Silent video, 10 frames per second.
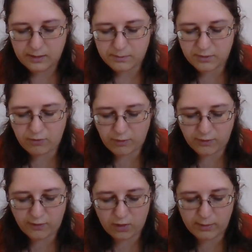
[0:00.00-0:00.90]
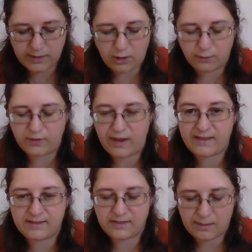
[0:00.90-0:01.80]
but wrote the following note to
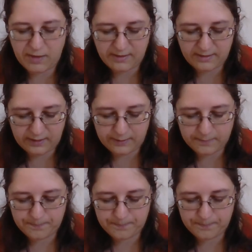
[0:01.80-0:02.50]
hasten their meeting.